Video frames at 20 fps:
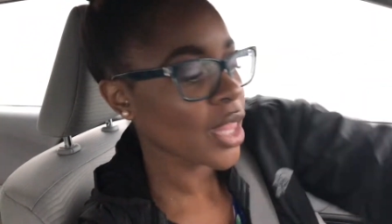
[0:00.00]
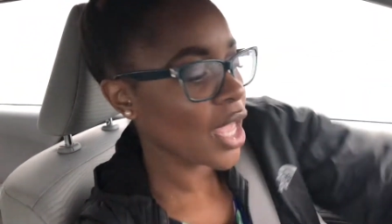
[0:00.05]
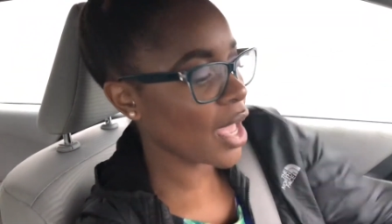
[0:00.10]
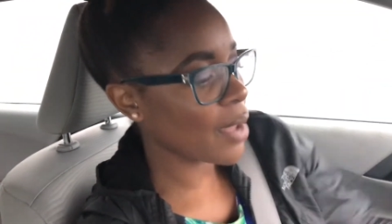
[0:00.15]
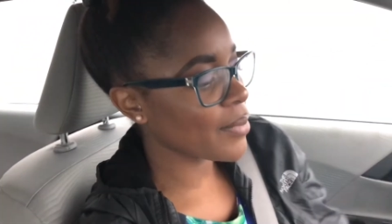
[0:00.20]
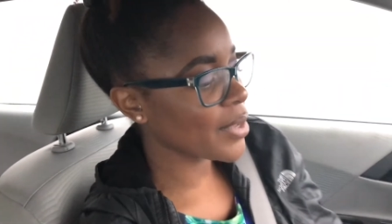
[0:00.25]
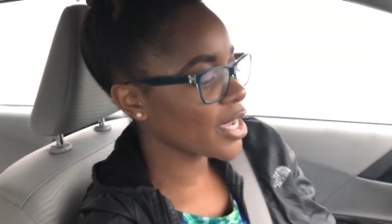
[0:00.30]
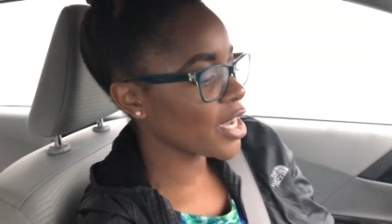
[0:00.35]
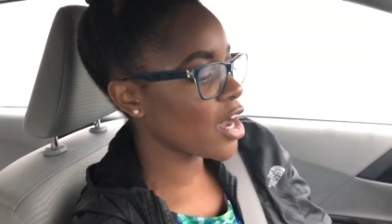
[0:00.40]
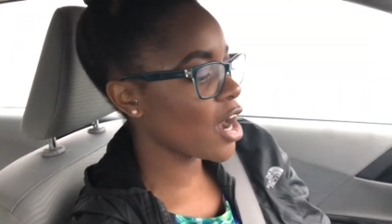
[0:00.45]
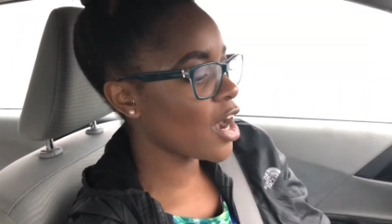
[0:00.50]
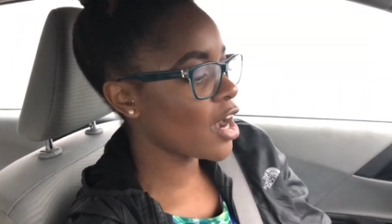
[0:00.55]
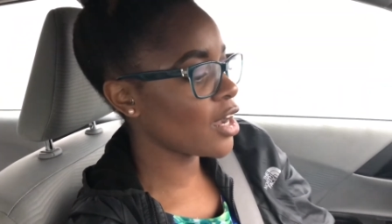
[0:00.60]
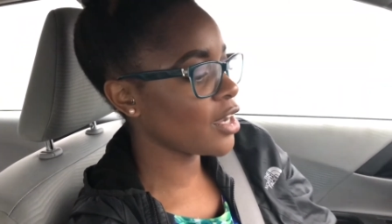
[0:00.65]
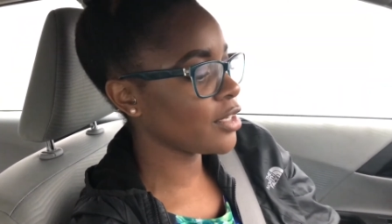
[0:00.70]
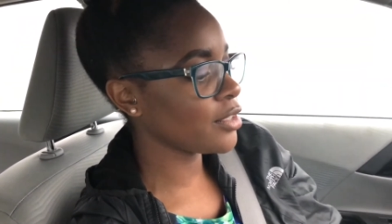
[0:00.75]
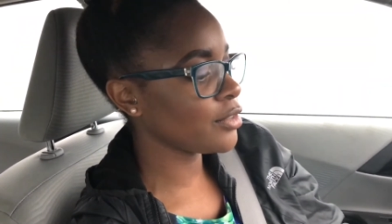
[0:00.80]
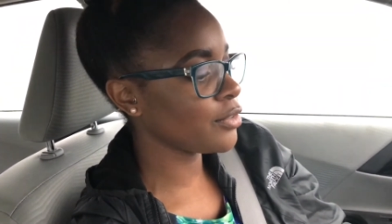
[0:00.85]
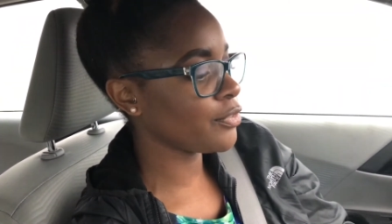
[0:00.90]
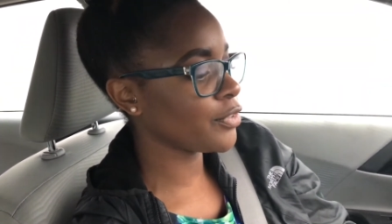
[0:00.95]
I've been
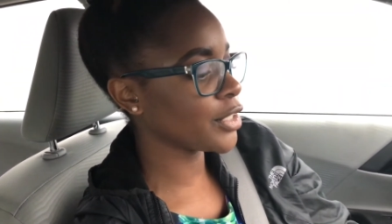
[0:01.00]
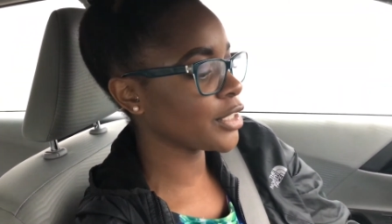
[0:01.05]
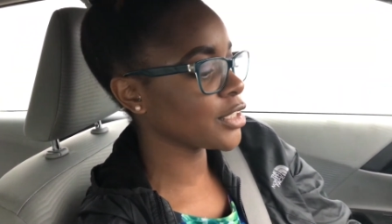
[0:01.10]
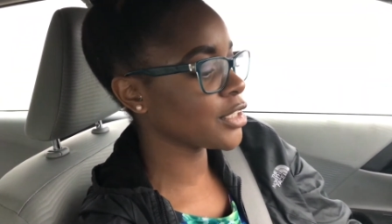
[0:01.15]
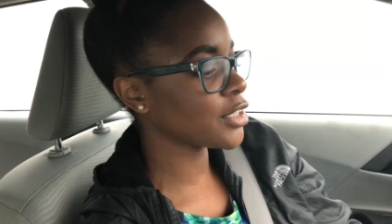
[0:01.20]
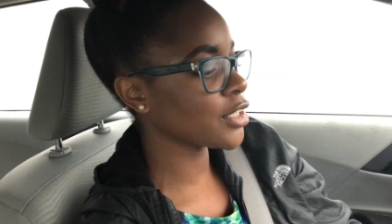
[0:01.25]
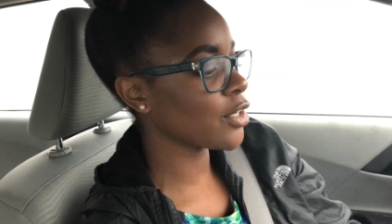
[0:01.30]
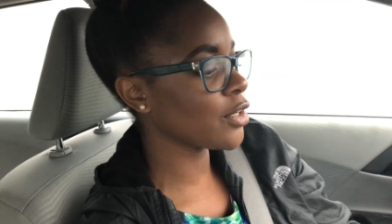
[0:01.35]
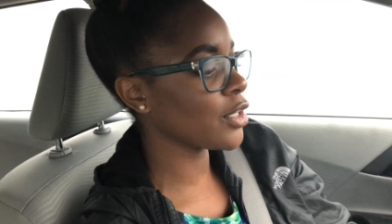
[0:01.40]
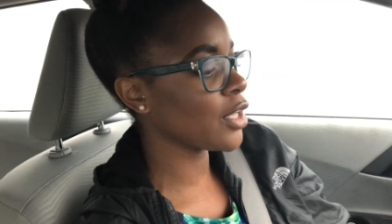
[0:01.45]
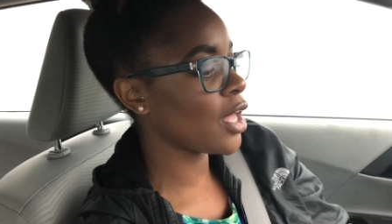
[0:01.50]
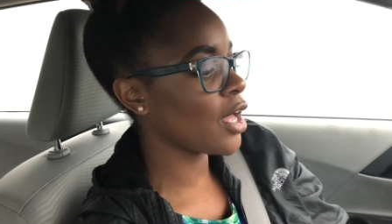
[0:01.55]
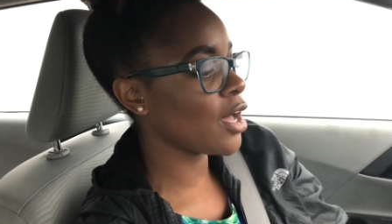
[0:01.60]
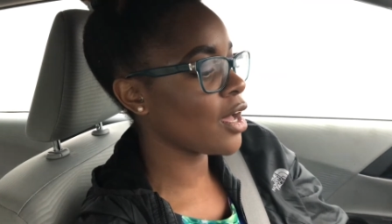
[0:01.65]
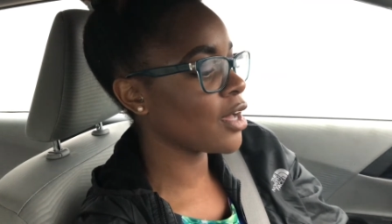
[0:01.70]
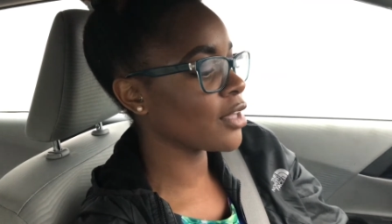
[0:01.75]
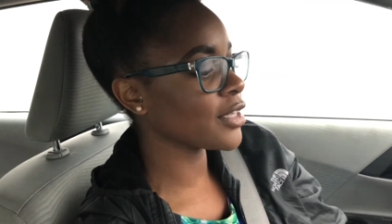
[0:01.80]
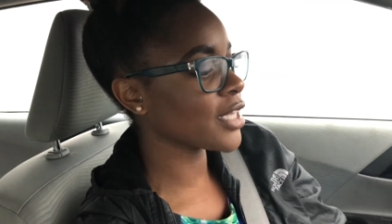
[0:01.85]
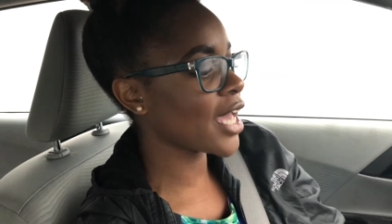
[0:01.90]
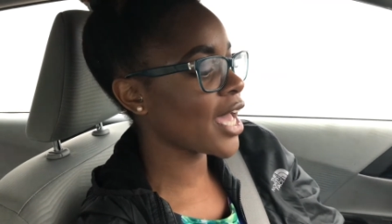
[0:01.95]
gone for so
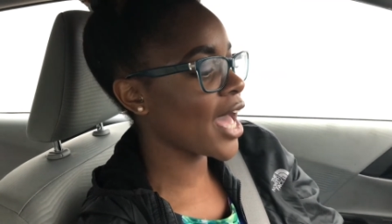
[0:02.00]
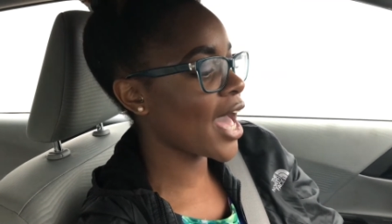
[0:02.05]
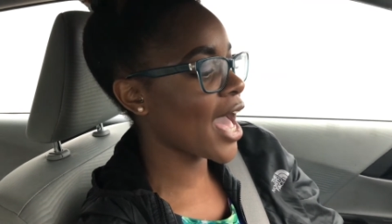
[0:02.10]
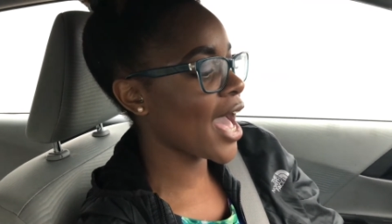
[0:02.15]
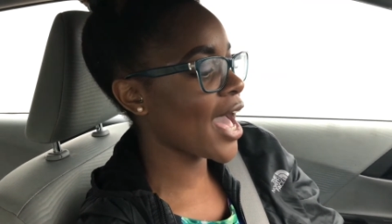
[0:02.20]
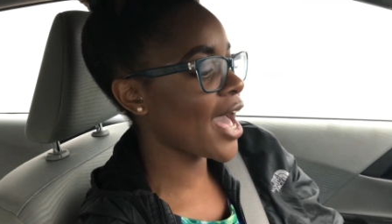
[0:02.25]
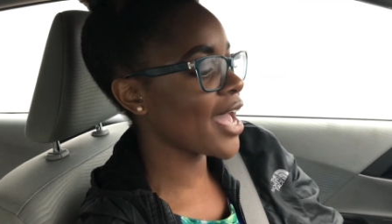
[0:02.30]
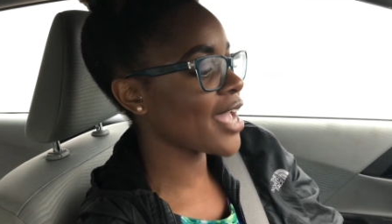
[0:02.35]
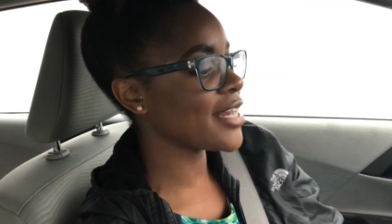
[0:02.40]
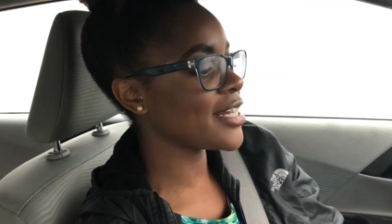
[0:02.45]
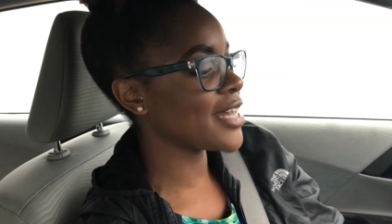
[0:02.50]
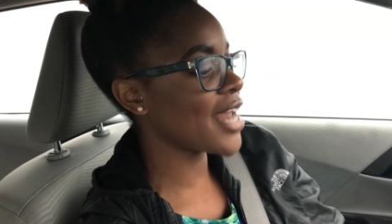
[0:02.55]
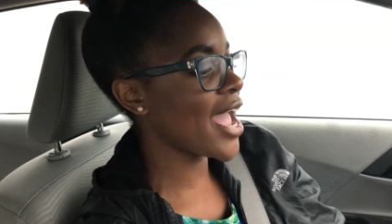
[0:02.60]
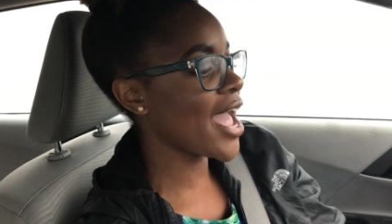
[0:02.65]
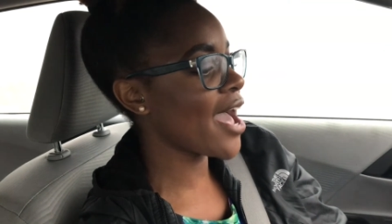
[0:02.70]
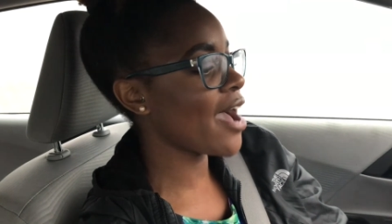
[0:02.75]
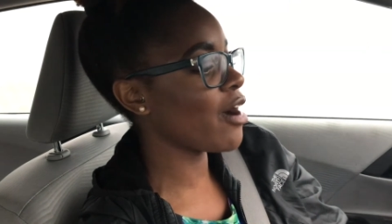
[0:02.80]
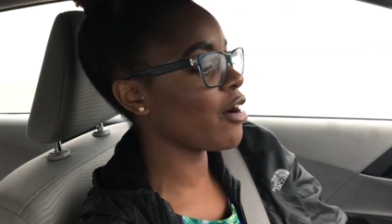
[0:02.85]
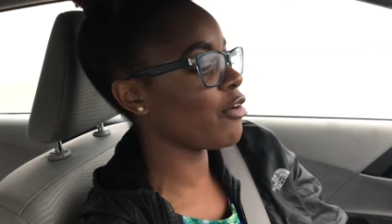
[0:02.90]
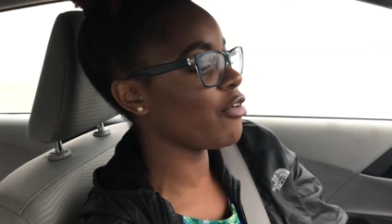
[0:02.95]
long that I
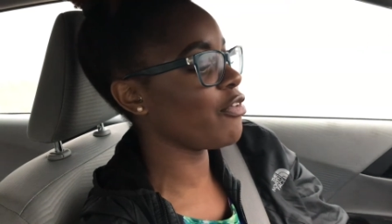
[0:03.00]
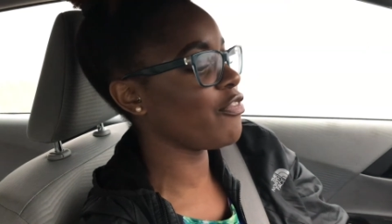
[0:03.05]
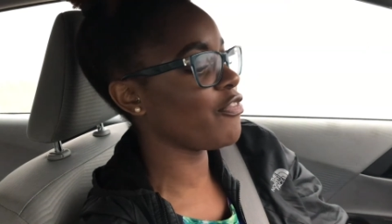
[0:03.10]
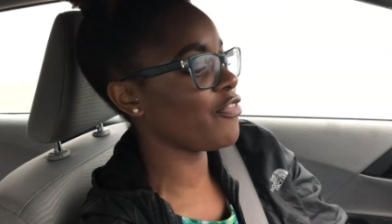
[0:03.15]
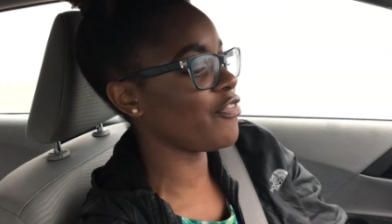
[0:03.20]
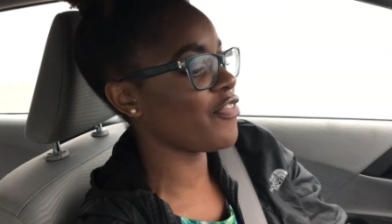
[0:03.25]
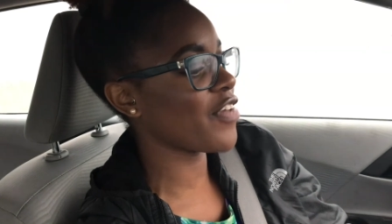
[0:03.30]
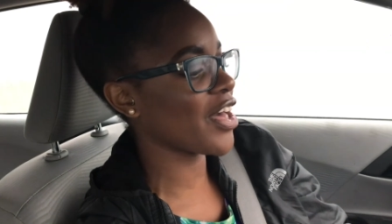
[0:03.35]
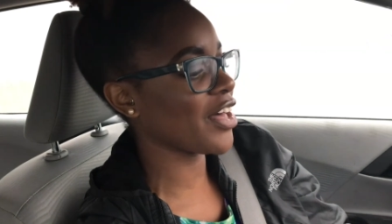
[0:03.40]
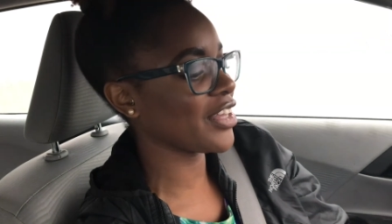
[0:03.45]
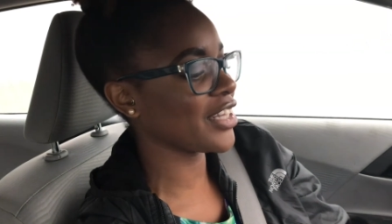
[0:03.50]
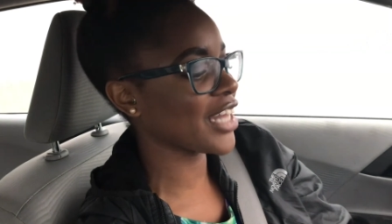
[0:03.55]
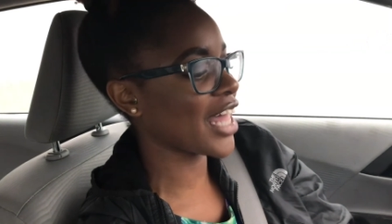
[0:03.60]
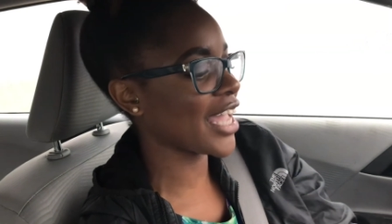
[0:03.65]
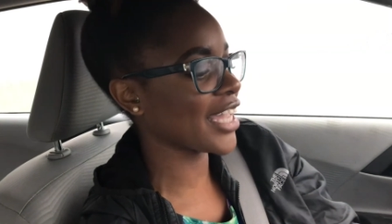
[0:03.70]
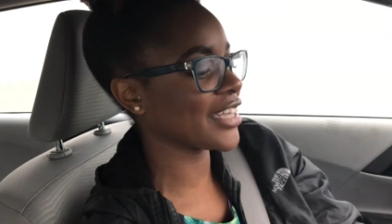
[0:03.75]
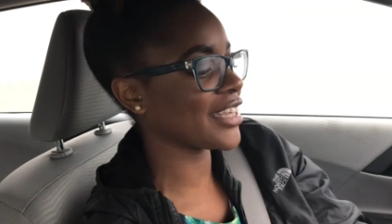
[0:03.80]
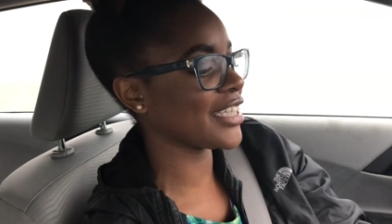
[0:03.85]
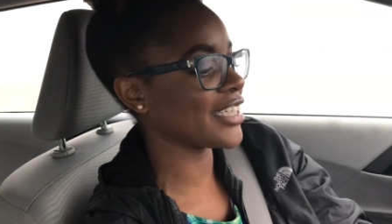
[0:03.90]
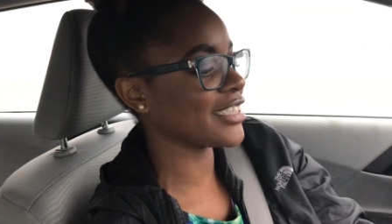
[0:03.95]
now felt
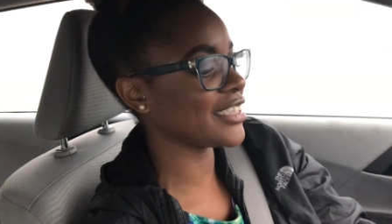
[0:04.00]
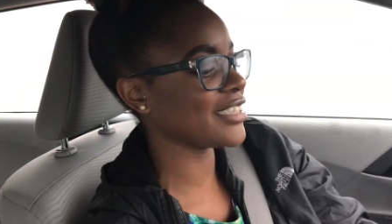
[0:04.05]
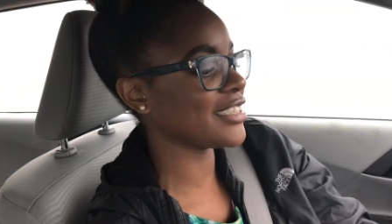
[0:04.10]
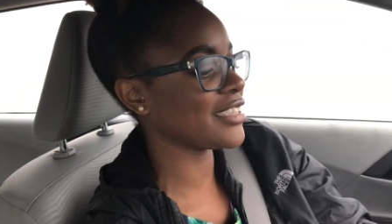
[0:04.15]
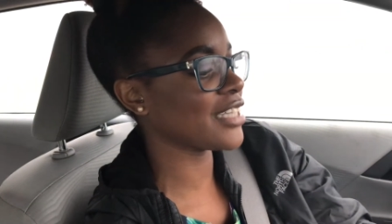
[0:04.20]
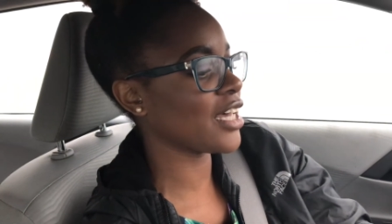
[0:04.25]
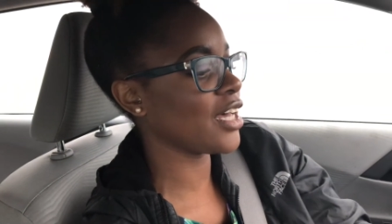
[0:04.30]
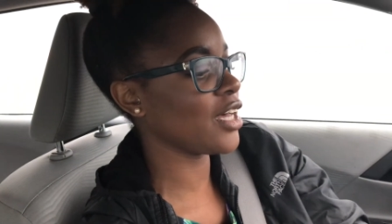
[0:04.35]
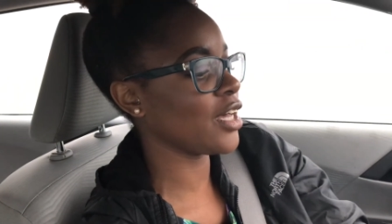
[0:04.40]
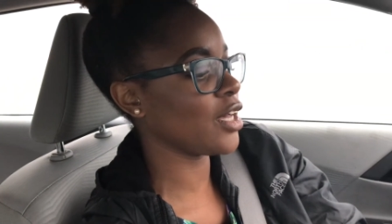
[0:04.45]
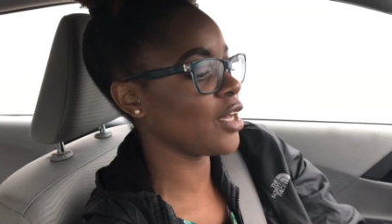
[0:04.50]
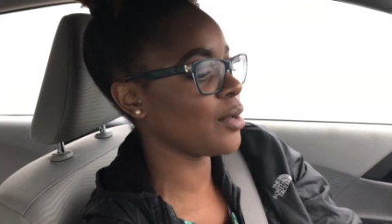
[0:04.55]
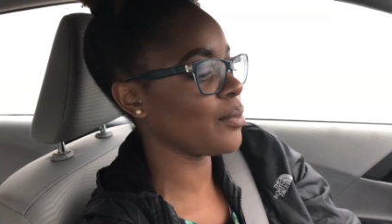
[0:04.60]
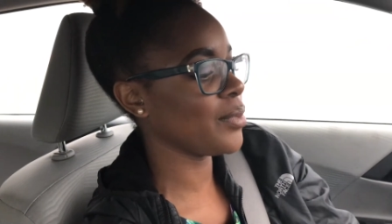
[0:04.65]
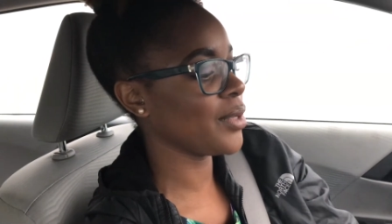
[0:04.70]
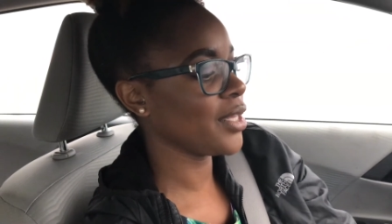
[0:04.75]
like the sub,